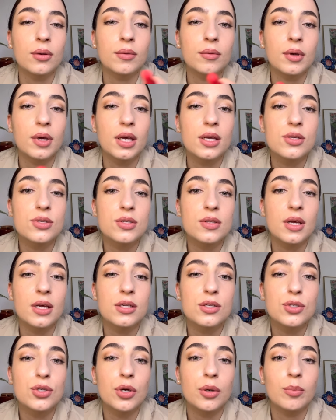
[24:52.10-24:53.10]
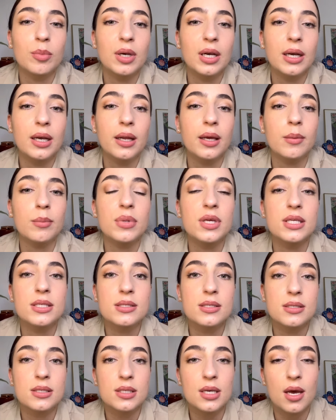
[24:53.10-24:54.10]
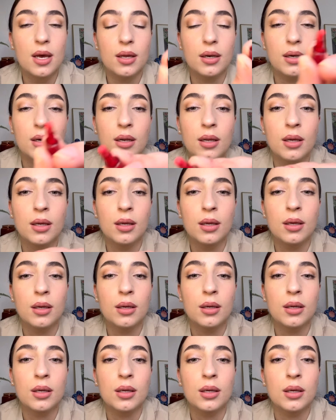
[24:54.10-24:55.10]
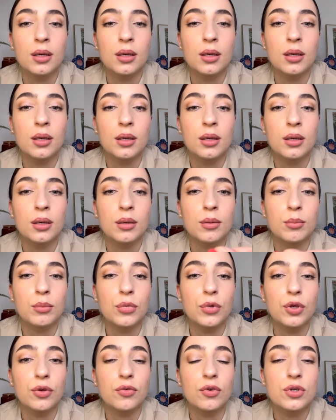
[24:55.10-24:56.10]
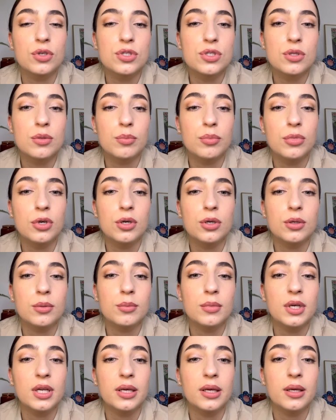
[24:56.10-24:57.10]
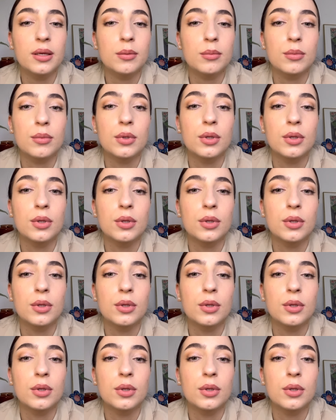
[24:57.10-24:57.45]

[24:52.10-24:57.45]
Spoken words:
Okay, so that top lip is done. Move on to the bottom lip.